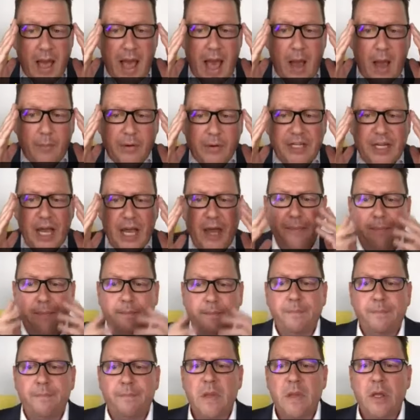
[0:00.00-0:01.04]
Are we done?
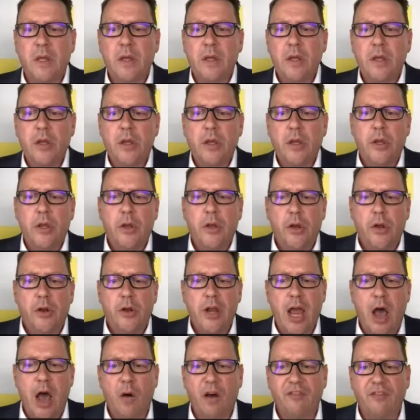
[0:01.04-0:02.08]

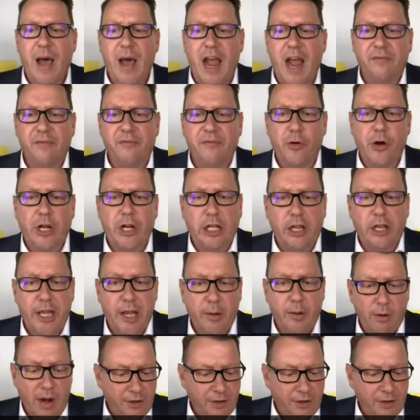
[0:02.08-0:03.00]
No, I've made it very clear.